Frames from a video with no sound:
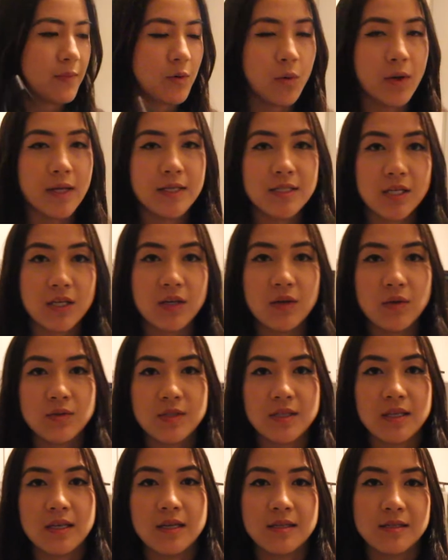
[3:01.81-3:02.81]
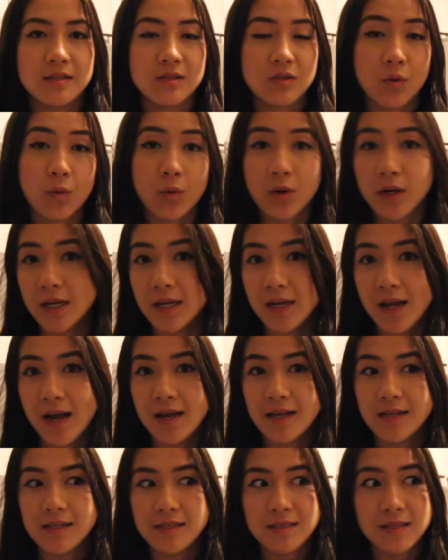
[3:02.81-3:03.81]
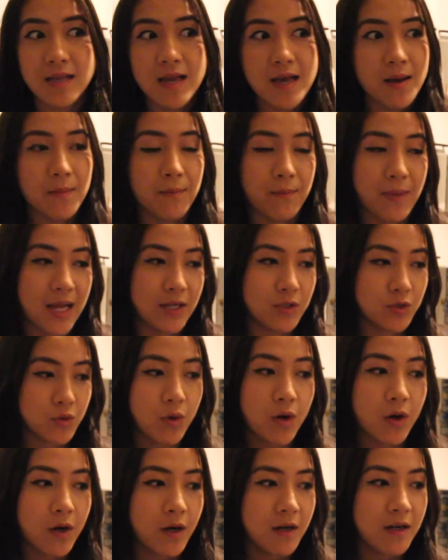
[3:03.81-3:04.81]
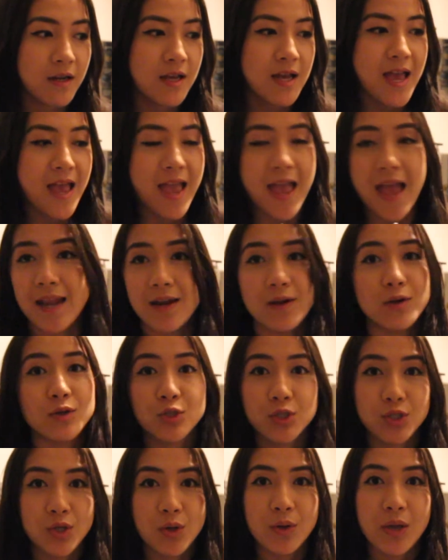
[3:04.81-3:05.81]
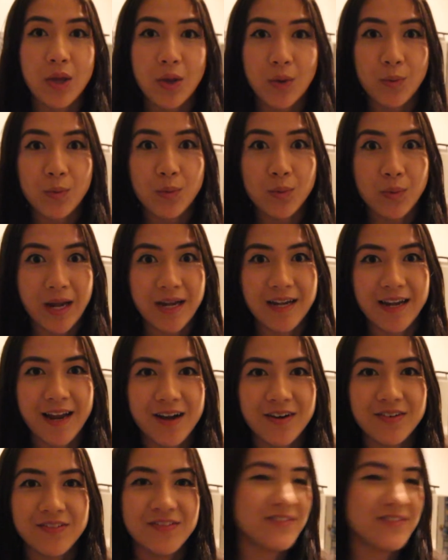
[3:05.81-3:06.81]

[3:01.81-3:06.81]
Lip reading: going to use these to organize my drawer, and I'll show you right now.